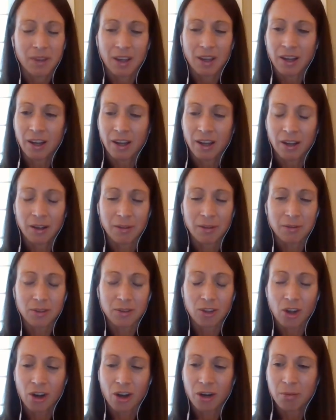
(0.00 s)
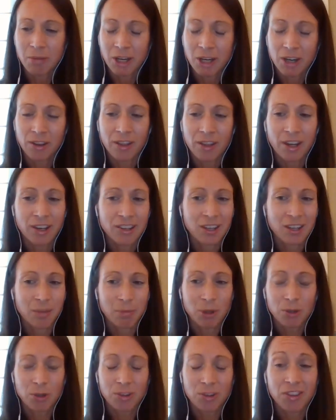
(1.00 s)
long marathon
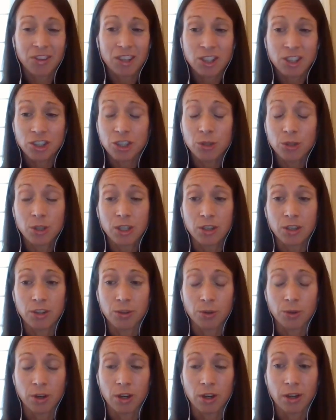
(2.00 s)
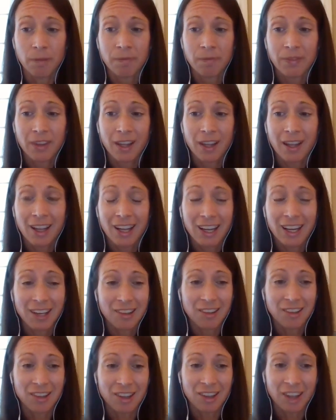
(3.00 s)
tempos. This shoe can do it all.
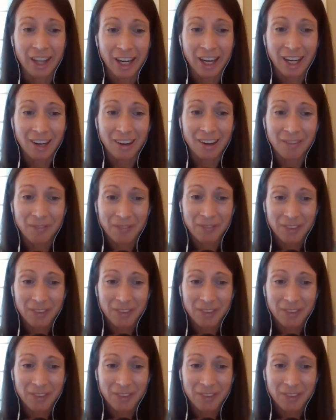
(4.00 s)
It's light.